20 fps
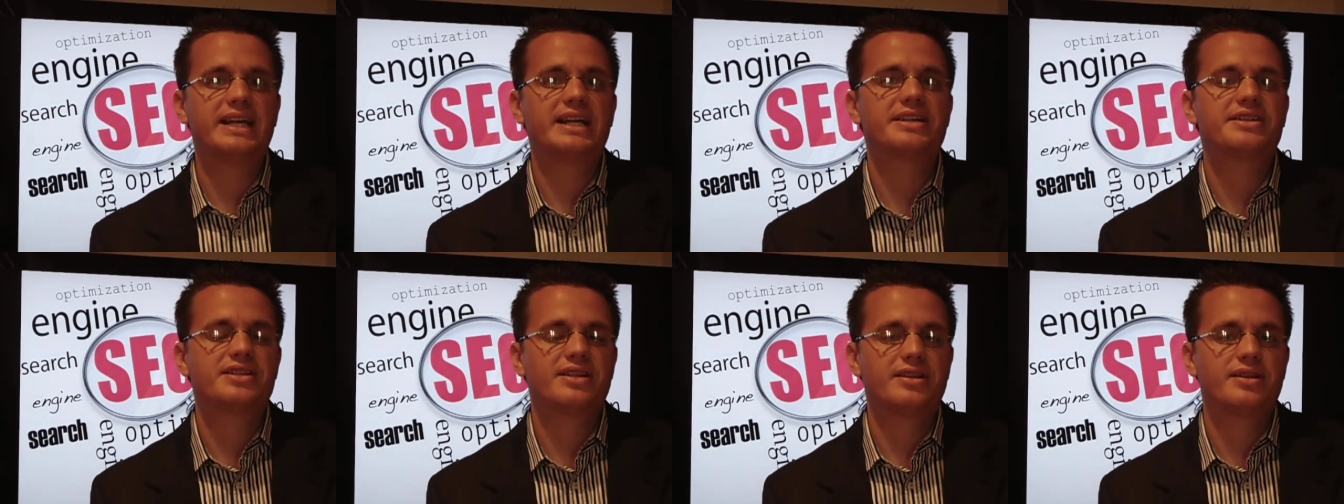
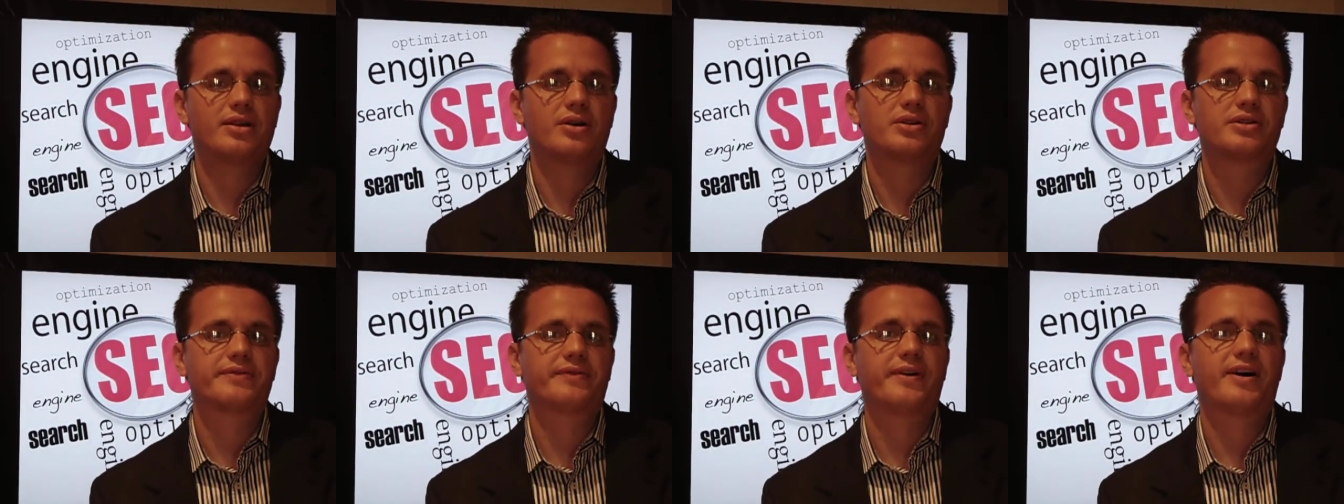into
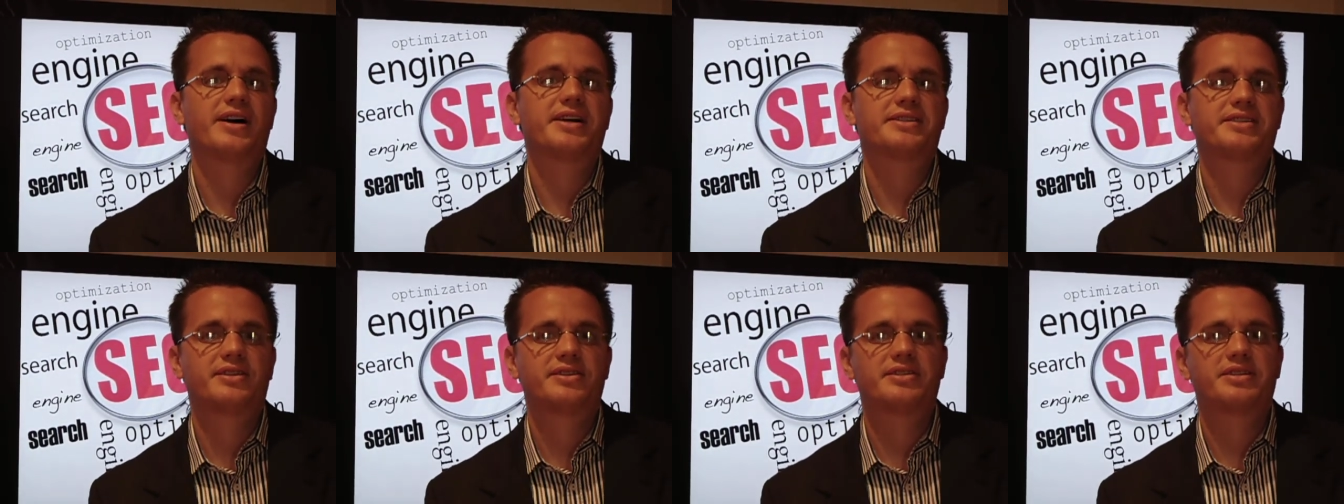those
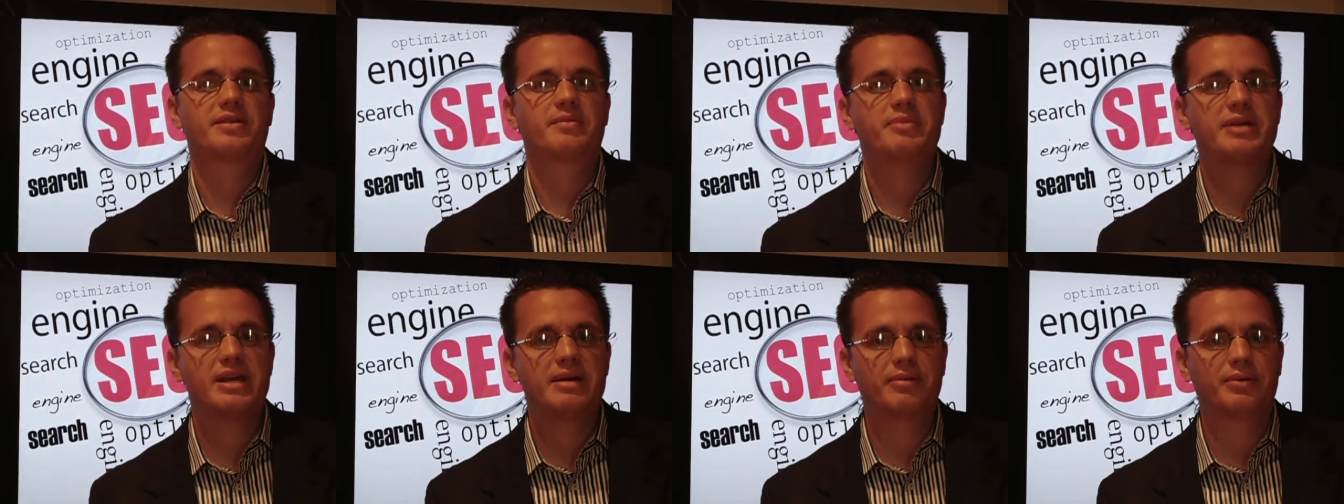faucets to
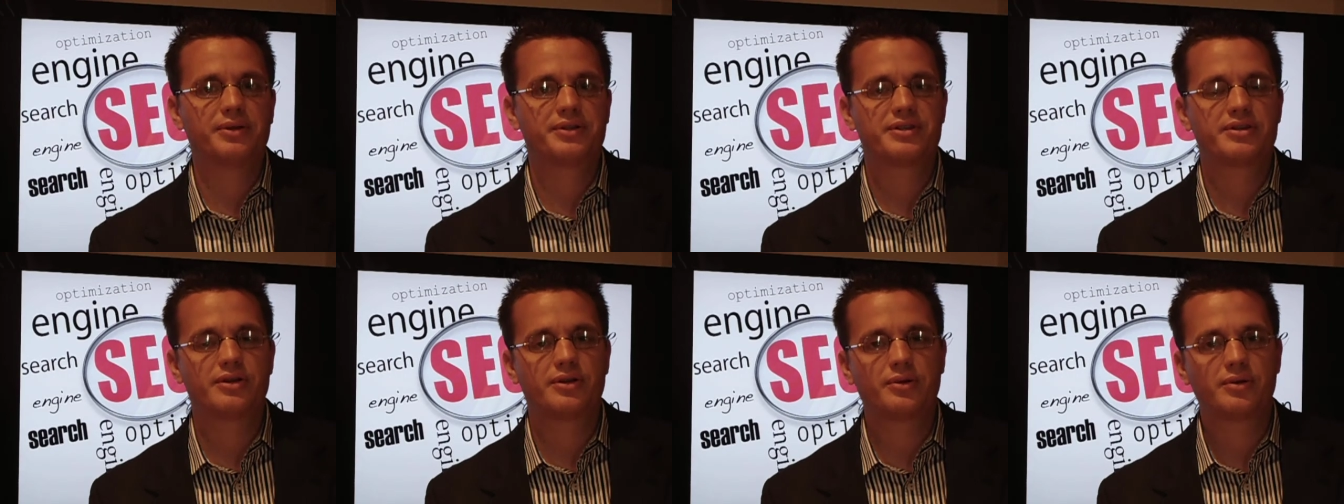be able
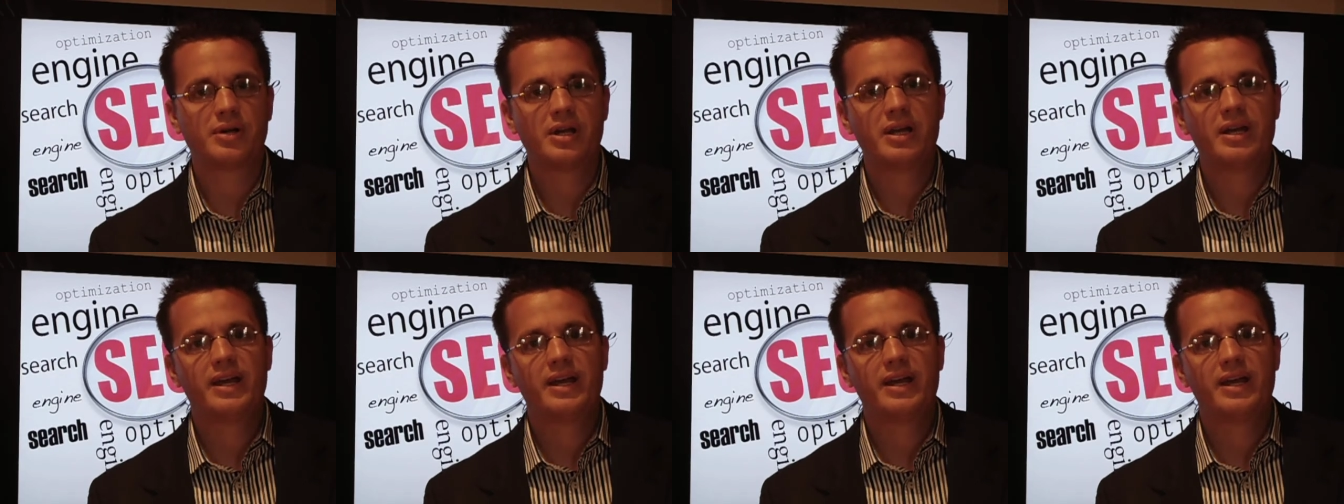to